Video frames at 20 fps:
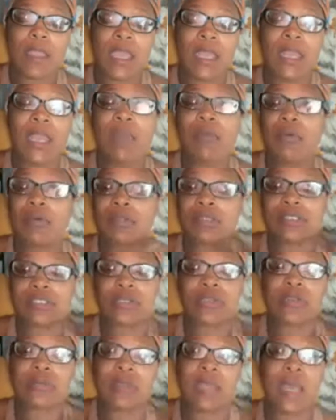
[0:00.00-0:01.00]
and they want to
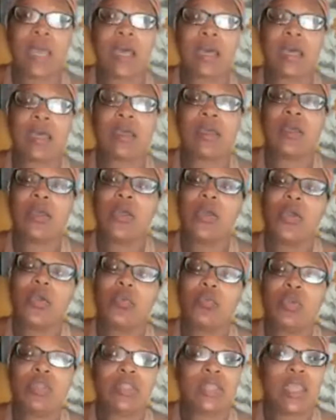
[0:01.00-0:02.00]
serve God
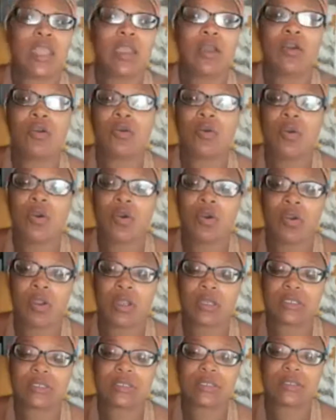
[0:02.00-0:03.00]
with their whole
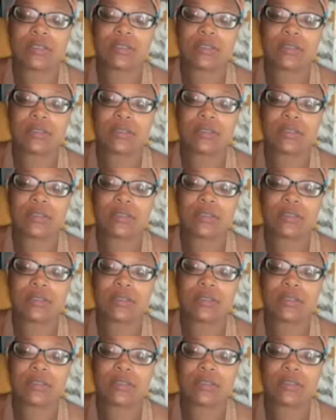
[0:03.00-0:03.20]
heart.